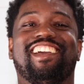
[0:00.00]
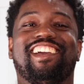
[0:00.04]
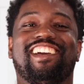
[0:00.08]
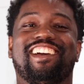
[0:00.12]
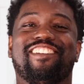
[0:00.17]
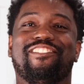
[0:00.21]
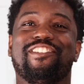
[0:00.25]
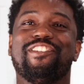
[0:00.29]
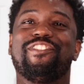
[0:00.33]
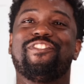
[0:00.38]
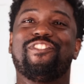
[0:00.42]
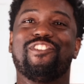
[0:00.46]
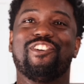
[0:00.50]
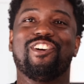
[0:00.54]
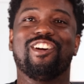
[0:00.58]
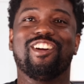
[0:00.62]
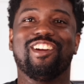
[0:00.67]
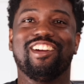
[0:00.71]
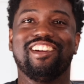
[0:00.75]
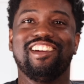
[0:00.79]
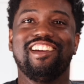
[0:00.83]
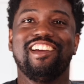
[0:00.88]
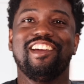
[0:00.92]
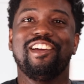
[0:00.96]

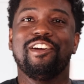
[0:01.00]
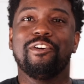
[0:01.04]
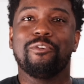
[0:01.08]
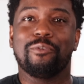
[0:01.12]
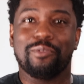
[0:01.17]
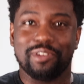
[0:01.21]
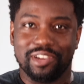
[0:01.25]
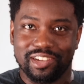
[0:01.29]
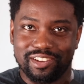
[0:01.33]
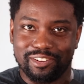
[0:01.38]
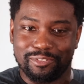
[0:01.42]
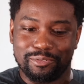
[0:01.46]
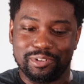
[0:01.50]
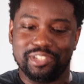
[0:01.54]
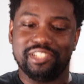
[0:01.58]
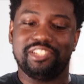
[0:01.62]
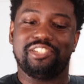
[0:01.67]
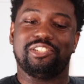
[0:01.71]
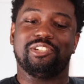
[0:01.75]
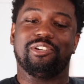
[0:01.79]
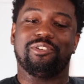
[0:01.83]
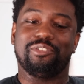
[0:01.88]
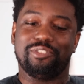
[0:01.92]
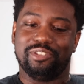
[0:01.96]
before we
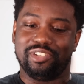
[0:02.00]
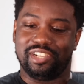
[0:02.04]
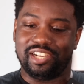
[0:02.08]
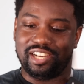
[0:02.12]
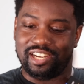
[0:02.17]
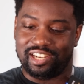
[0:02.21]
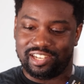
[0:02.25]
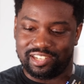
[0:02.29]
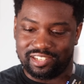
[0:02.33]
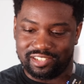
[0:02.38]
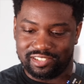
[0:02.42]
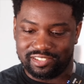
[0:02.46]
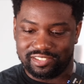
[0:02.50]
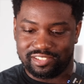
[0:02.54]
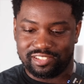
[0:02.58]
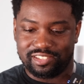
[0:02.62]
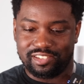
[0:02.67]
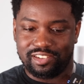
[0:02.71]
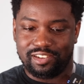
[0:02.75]
show you guys